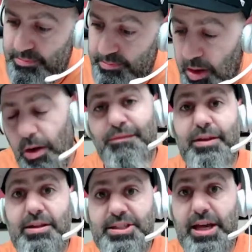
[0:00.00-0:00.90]

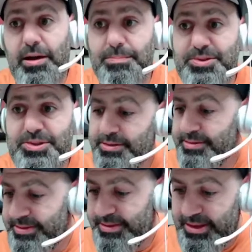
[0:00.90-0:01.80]
Hopefully this helps.
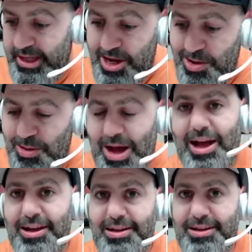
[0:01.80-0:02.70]

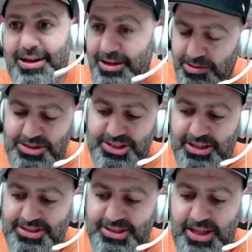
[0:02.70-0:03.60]
I know it
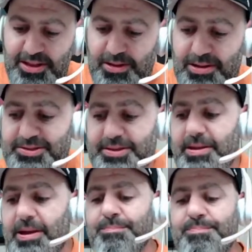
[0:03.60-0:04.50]
sucks that they lost.
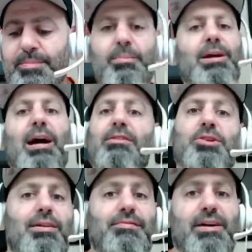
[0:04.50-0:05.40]
We got to
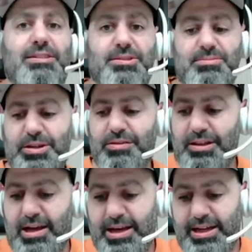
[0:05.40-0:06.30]
try and find some silver
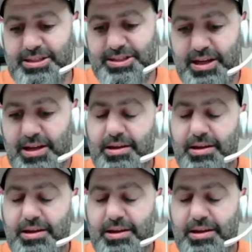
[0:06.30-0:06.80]
linings.